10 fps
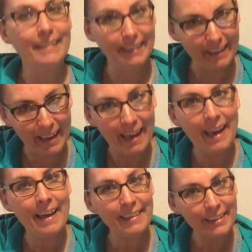
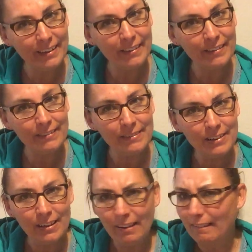Yeah, you.
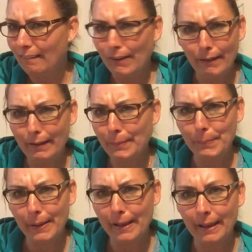
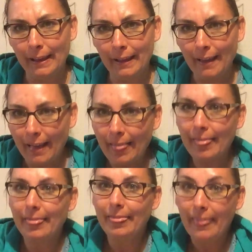Couldn't be.
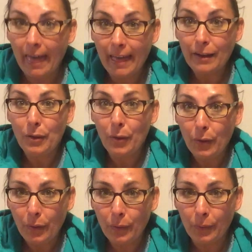Then
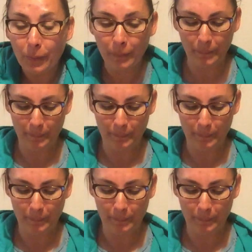who?